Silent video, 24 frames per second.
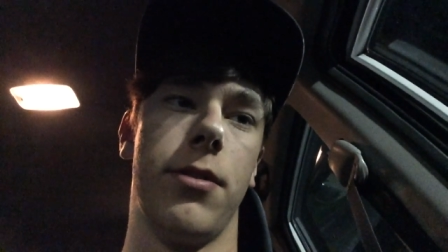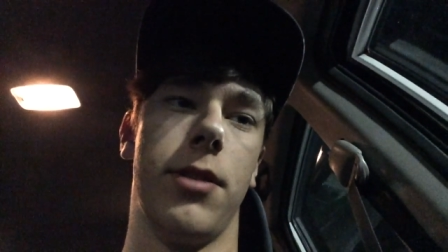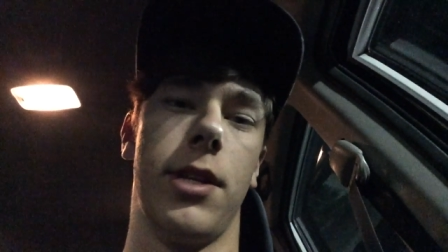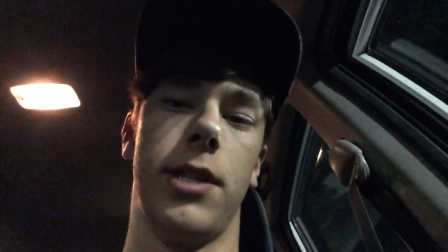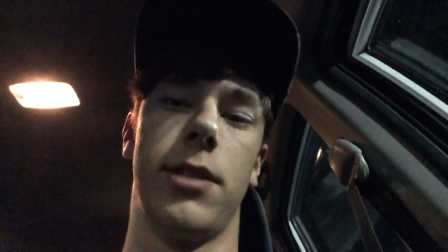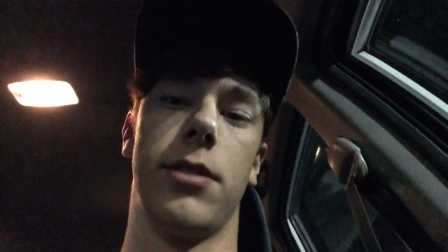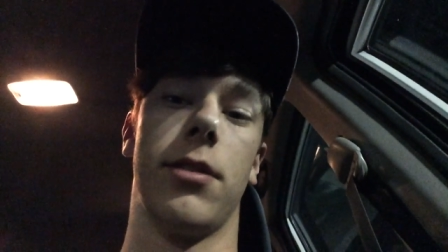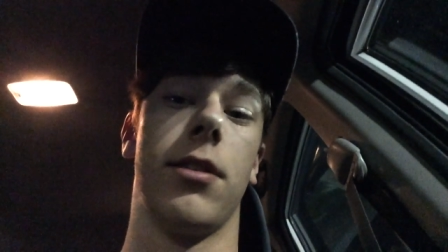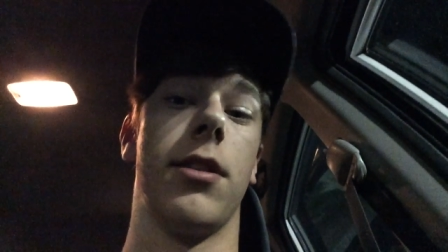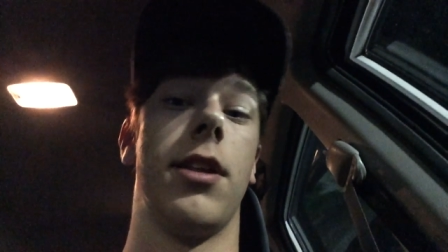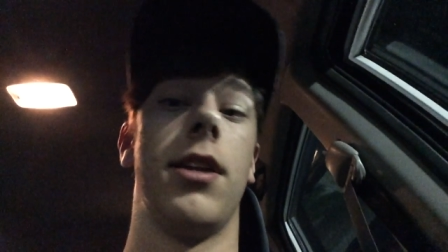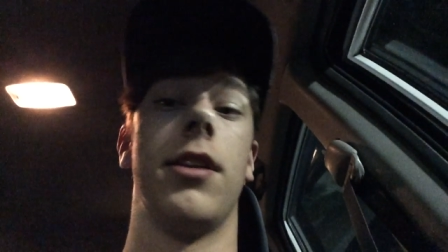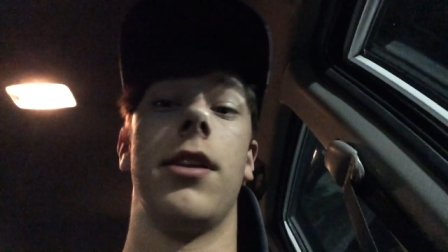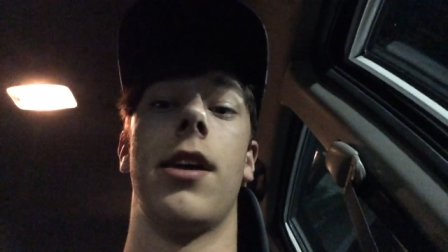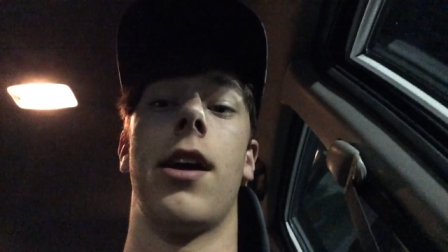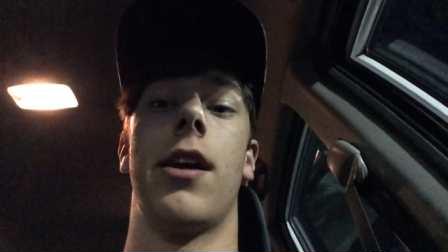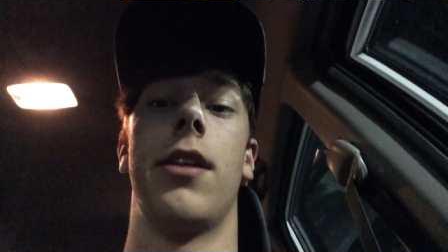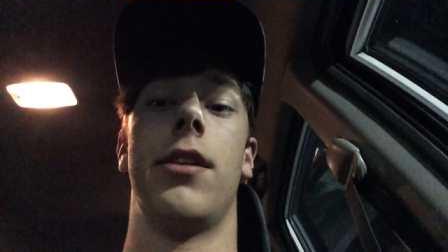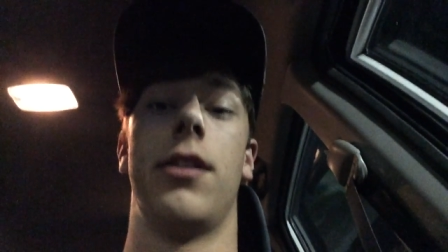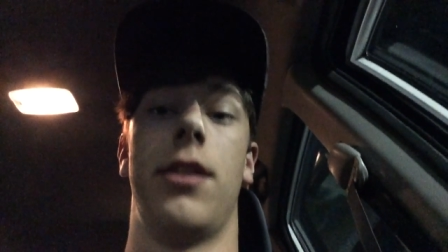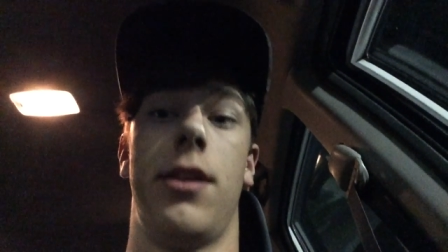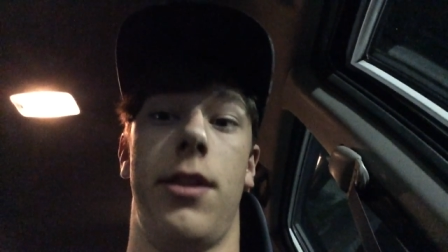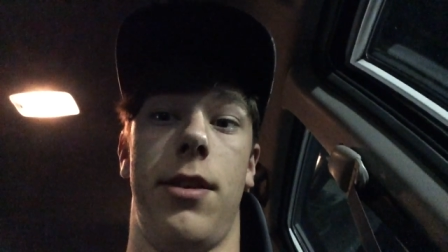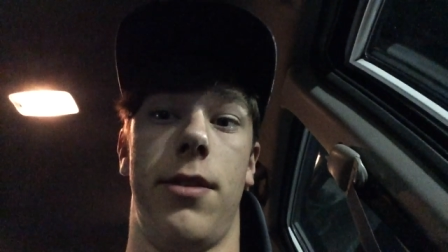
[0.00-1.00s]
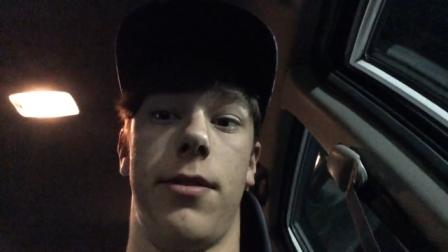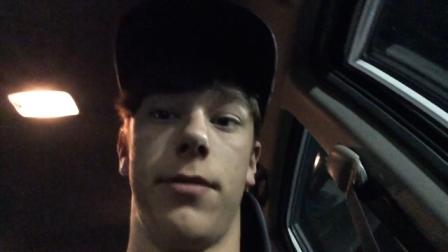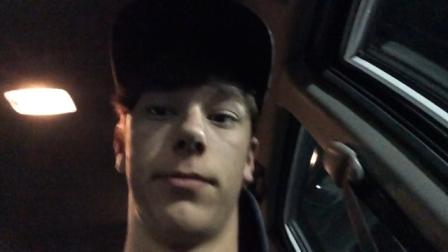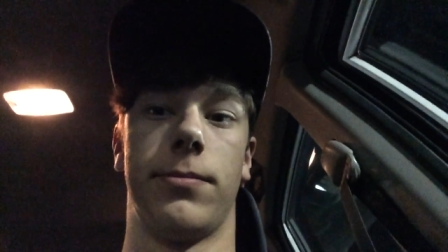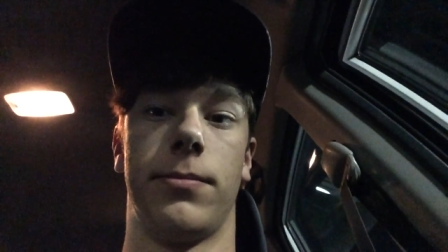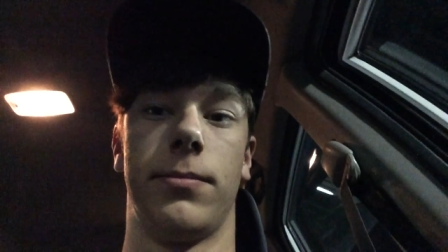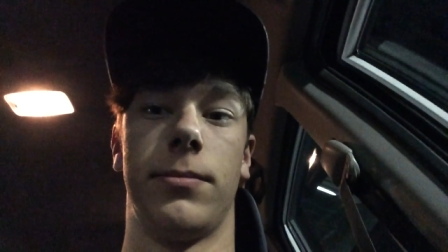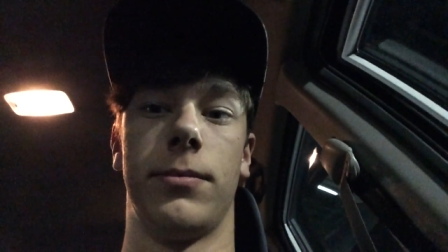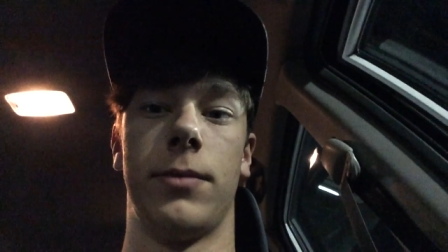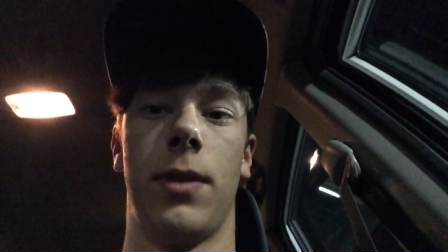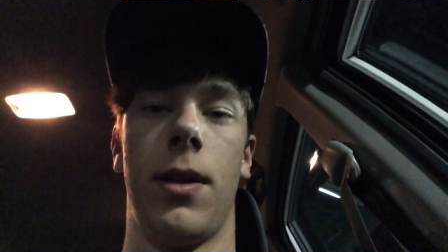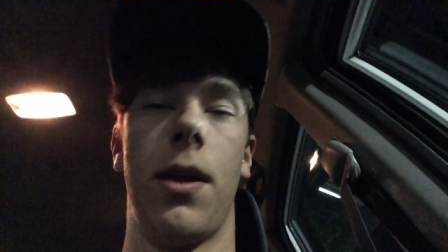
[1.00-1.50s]
That's all they'd gotten in.
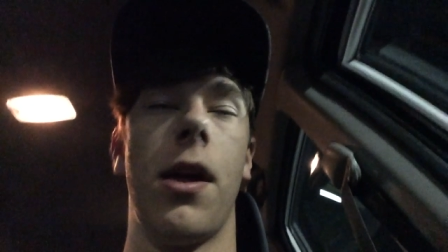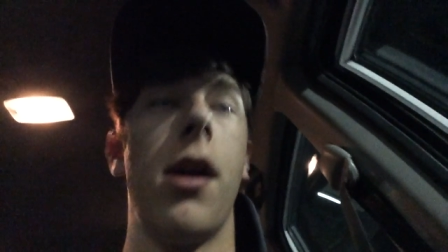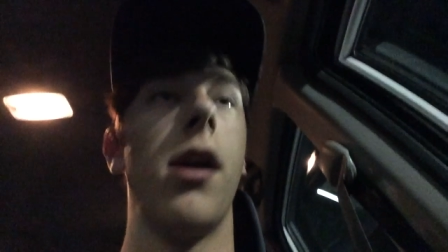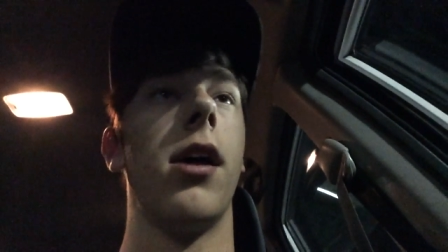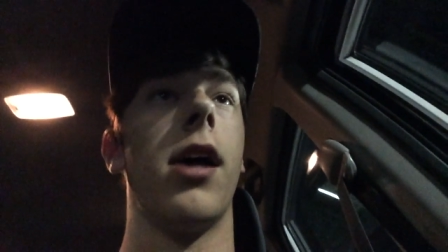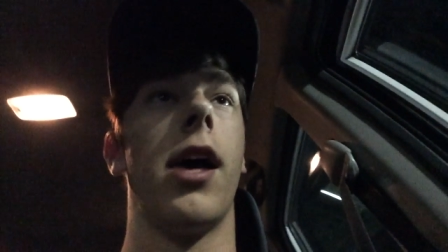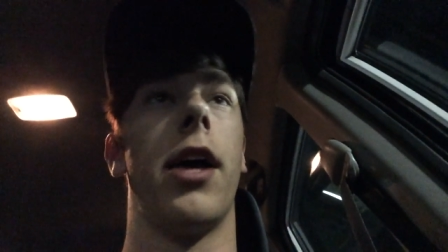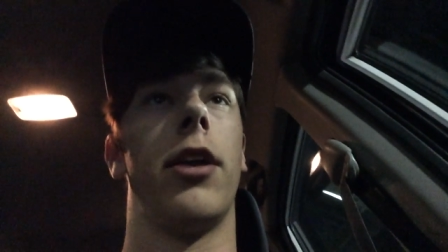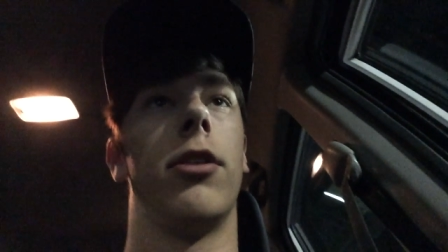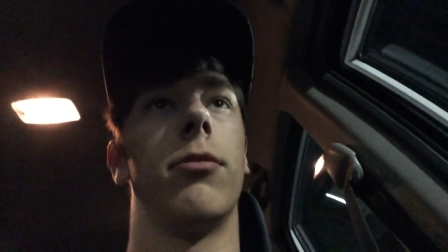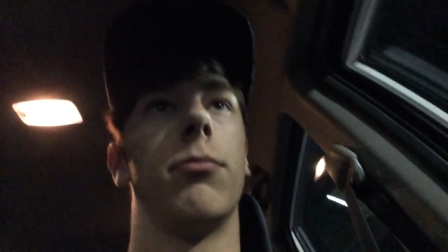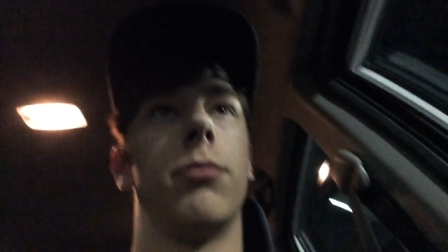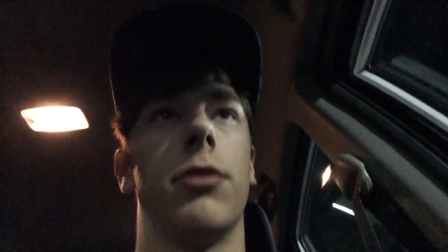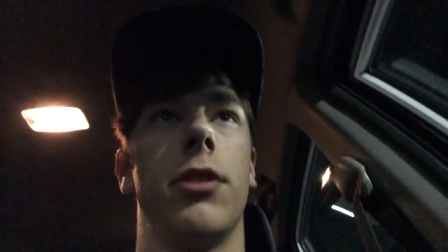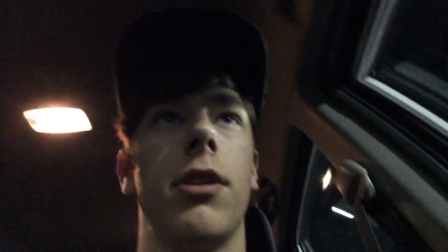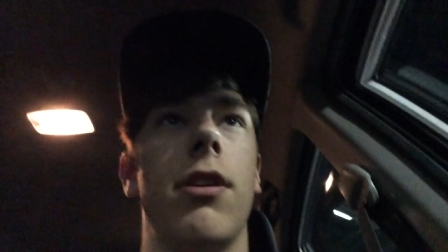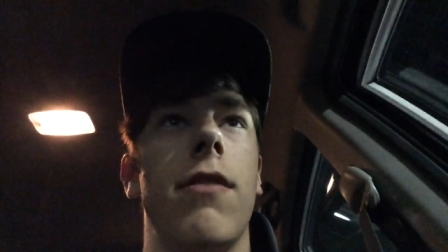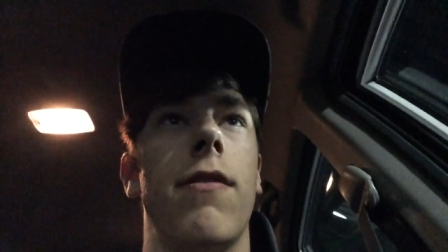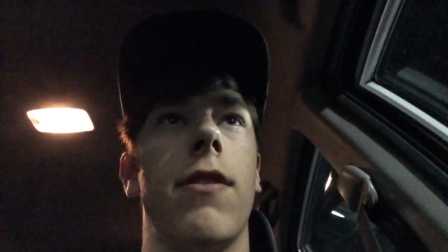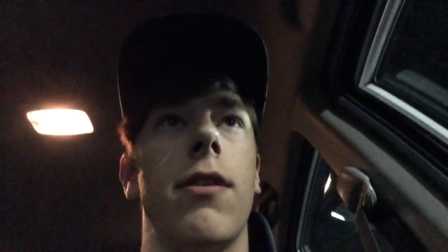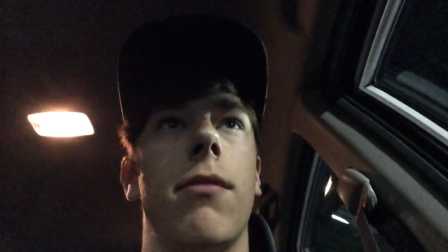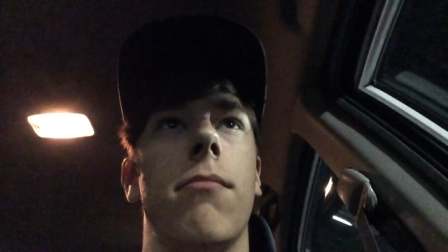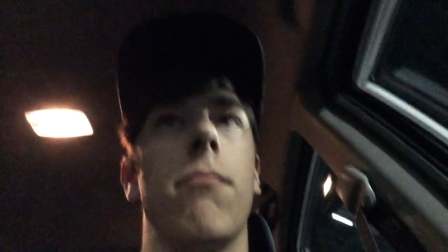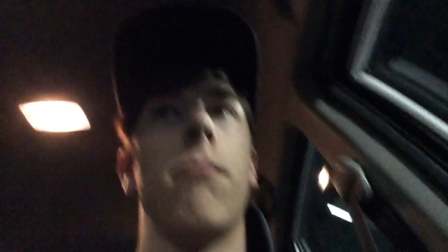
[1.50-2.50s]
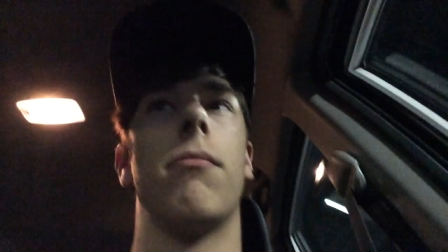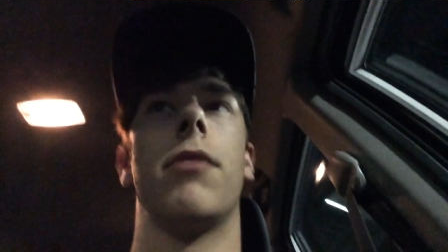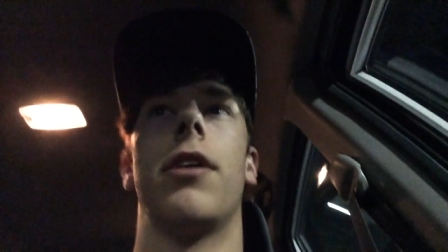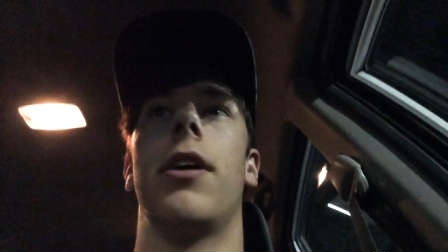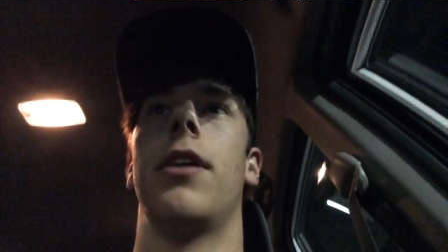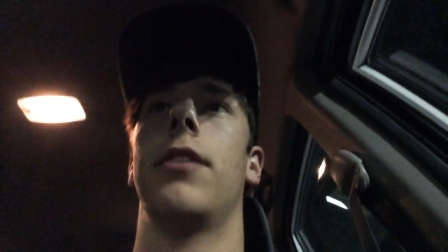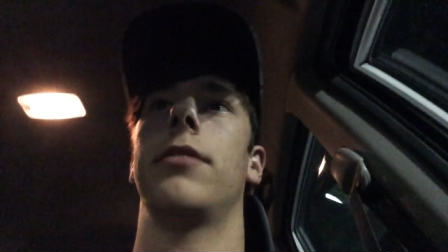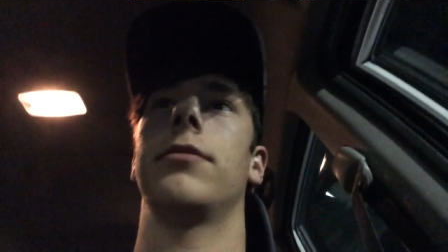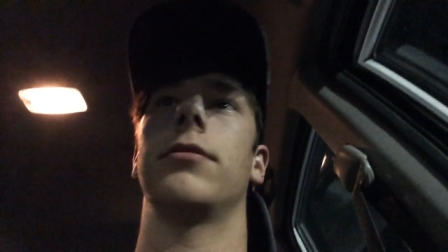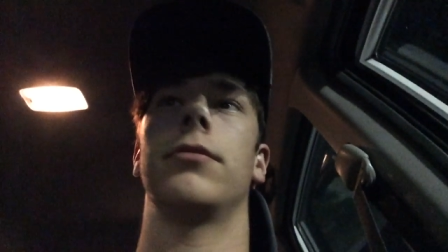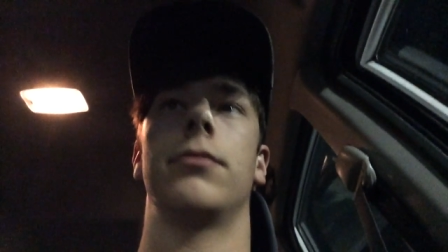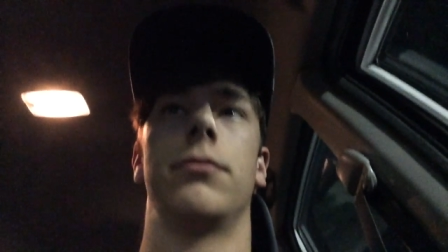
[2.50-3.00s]
I don't believe it,
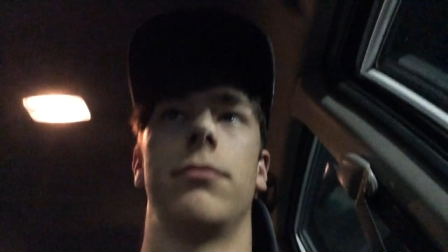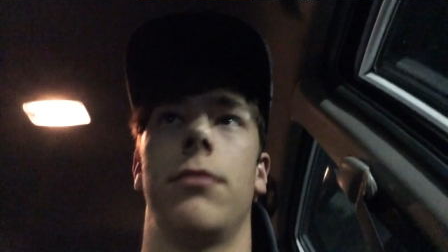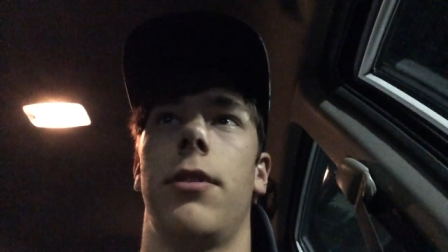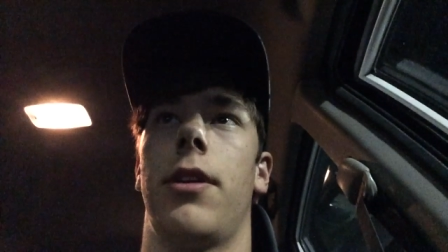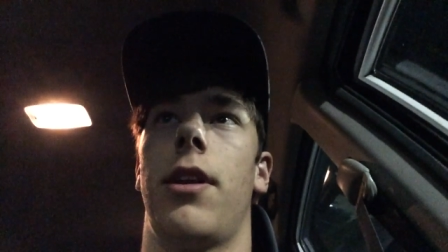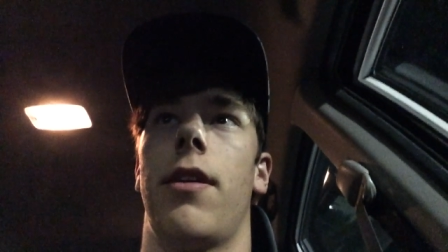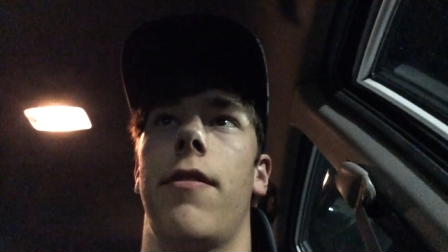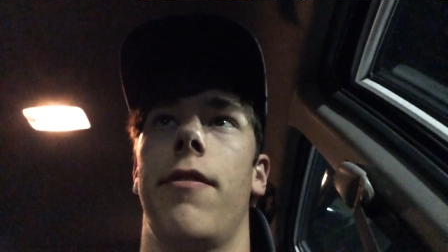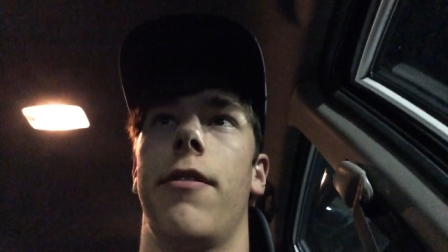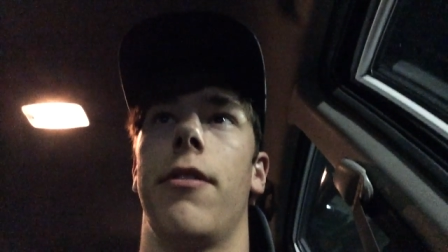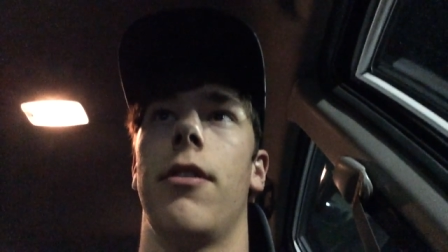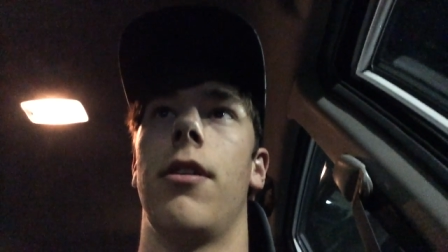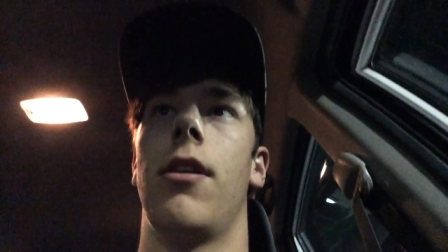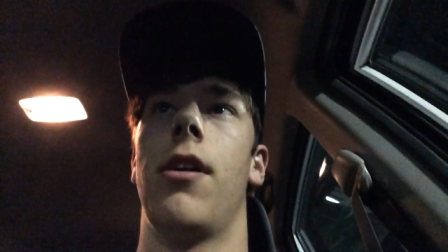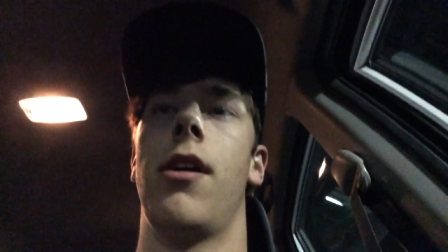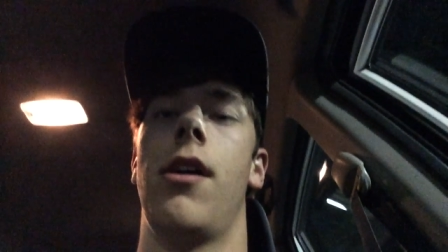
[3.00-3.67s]
but whatever.